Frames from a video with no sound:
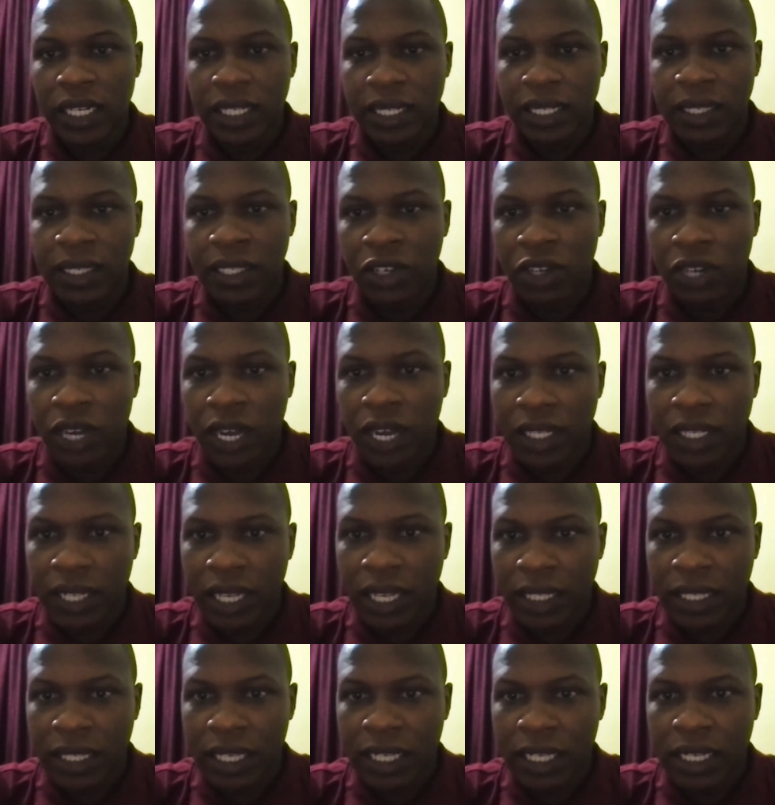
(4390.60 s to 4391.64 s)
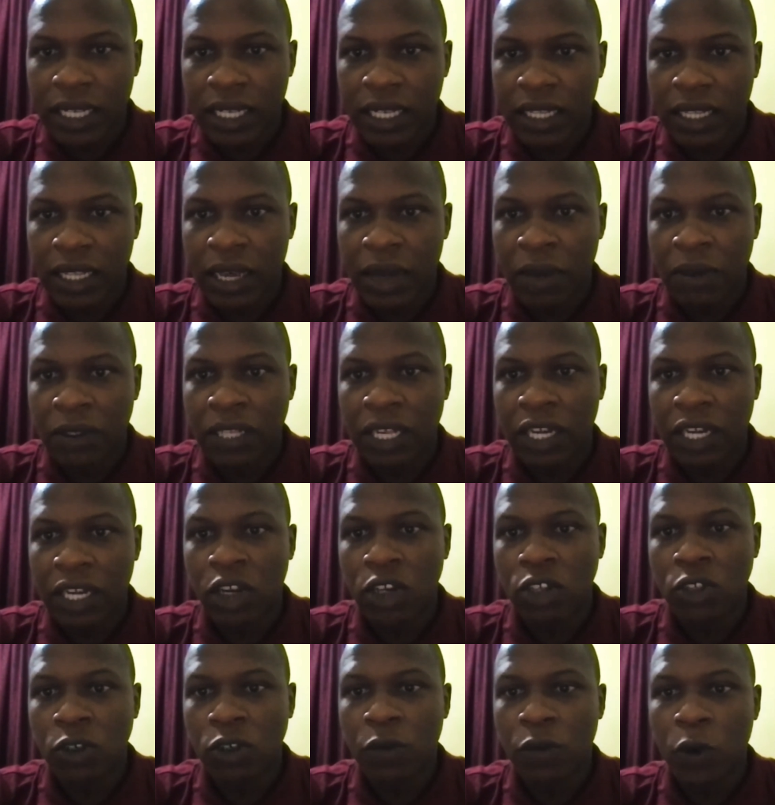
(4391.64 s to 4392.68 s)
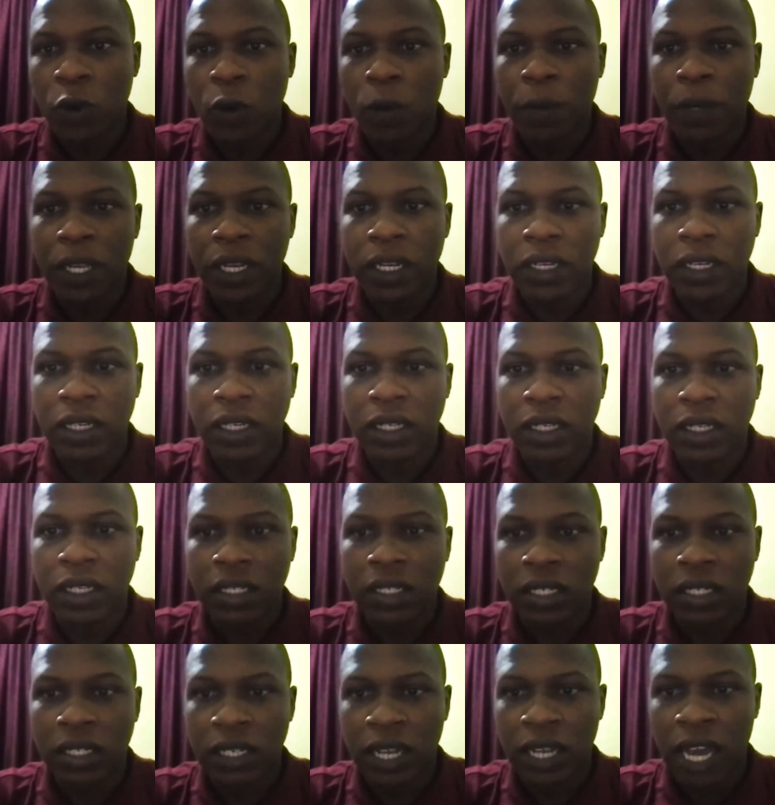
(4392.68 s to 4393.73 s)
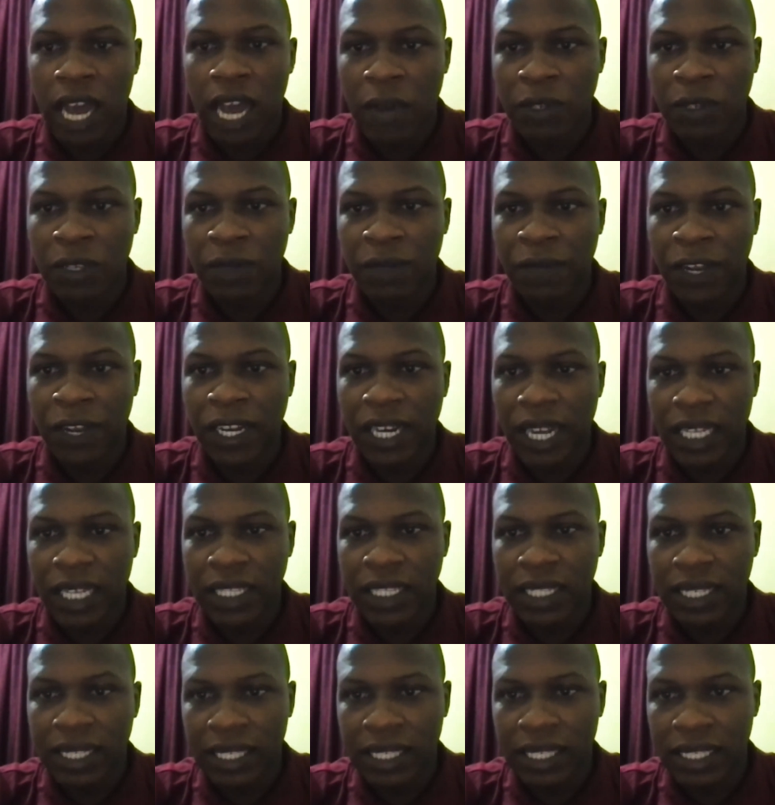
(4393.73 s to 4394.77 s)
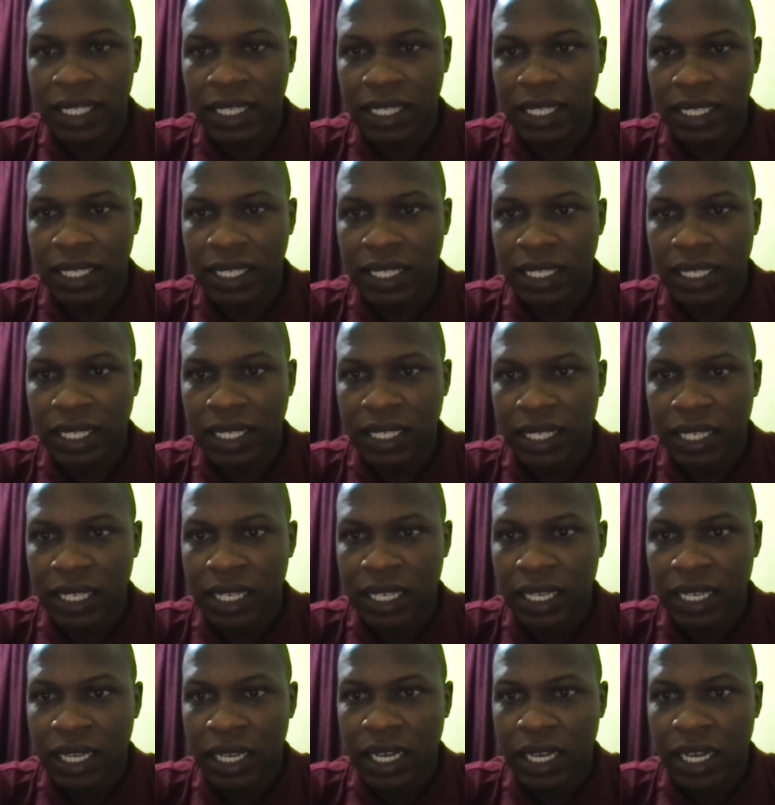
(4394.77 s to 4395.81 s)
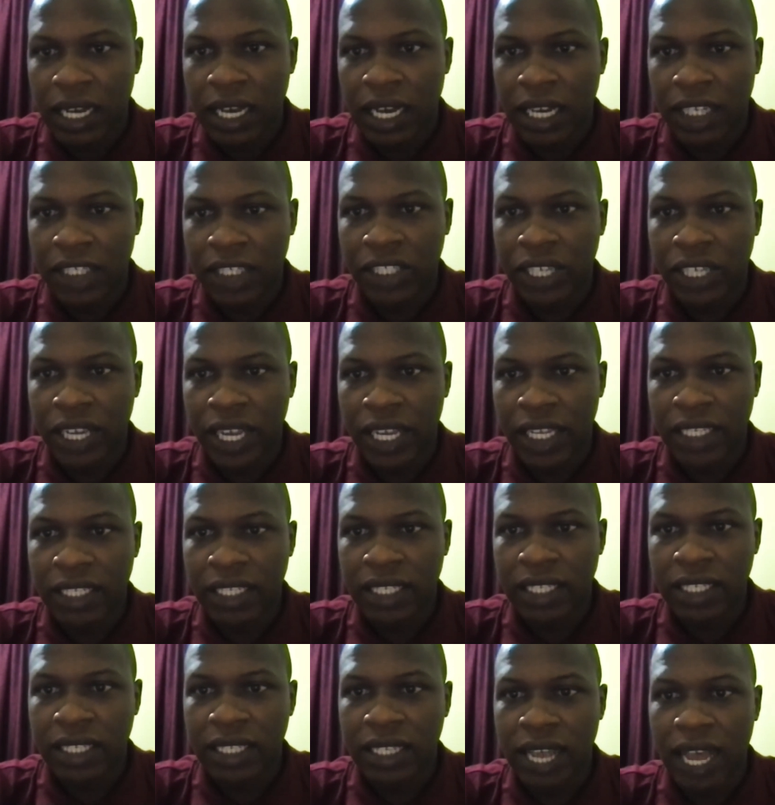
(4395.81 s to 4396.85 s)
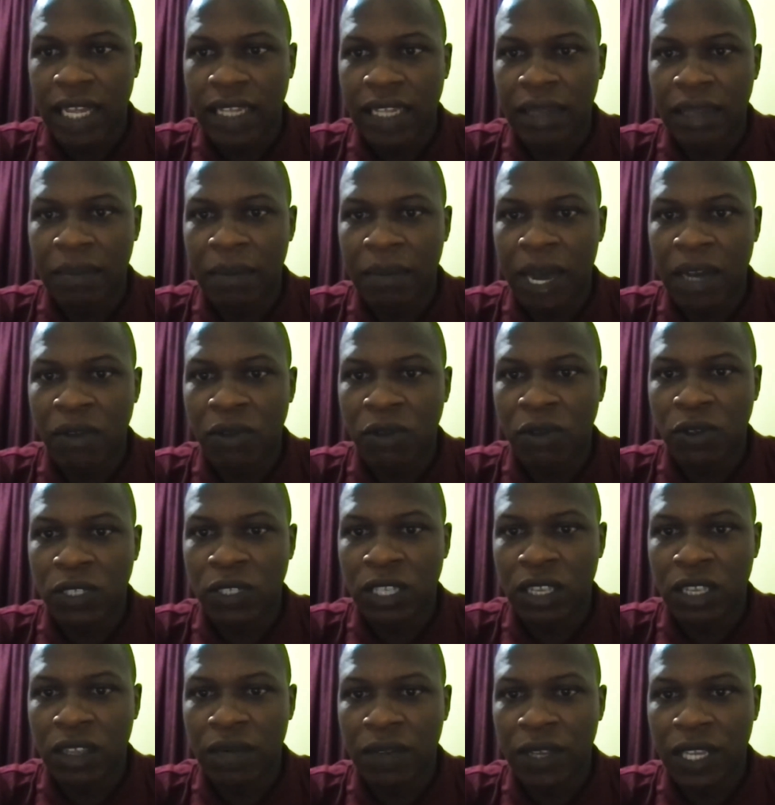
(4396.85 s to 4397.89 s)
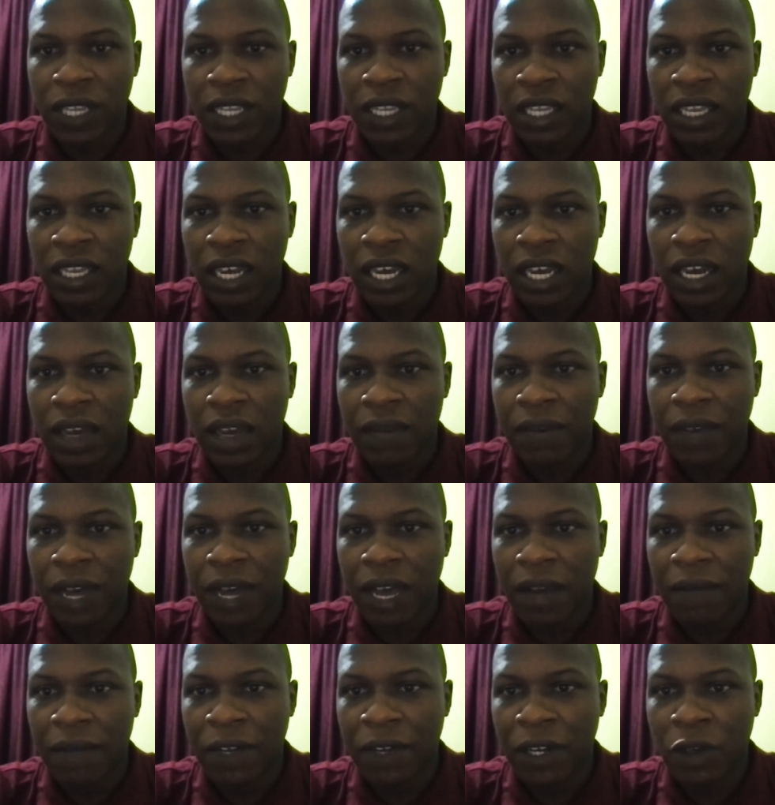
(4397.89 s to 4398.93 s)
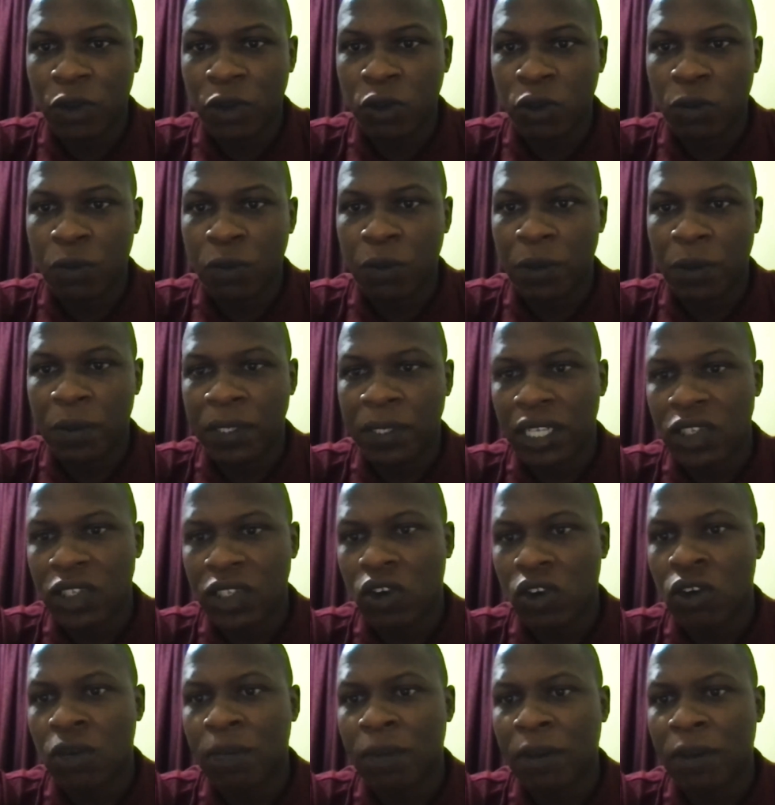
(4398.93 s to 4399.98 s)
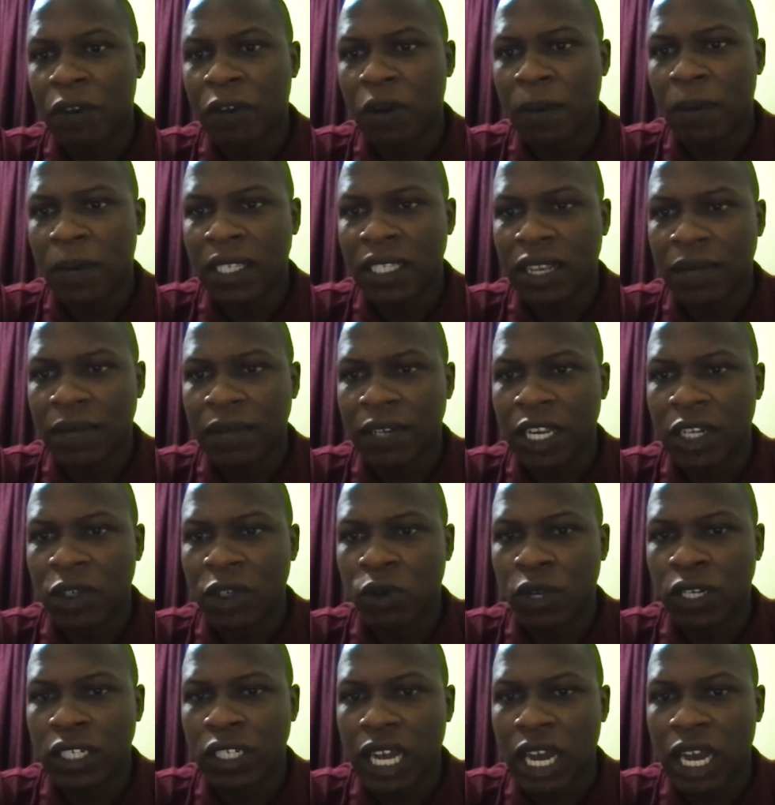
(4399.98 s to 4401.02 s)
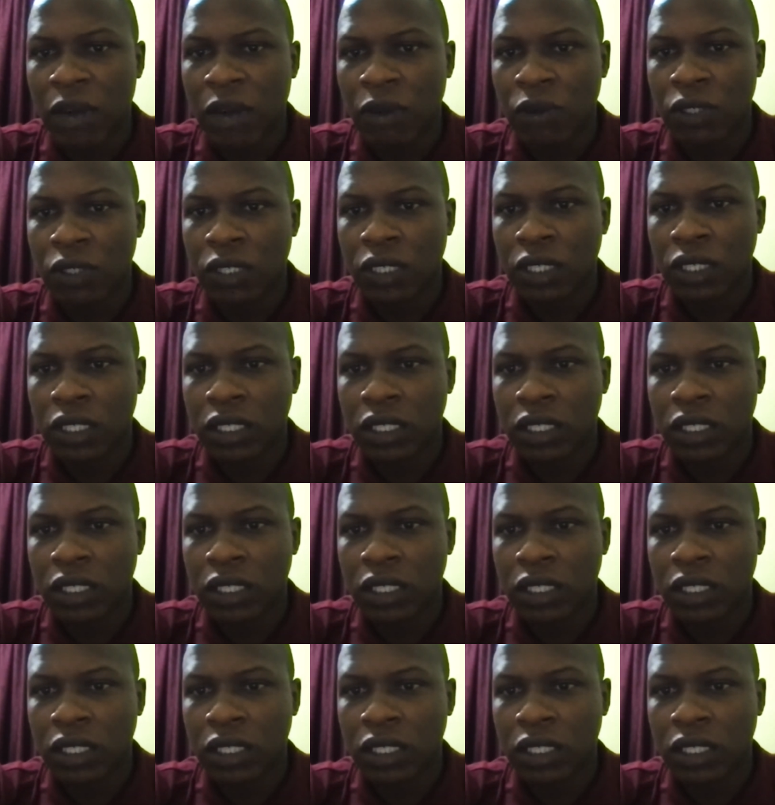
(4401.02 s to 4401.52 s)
Nzioka is asking, there was a lot of hope in housing finance shares, and the bank was giving a very good promises on performance after it went out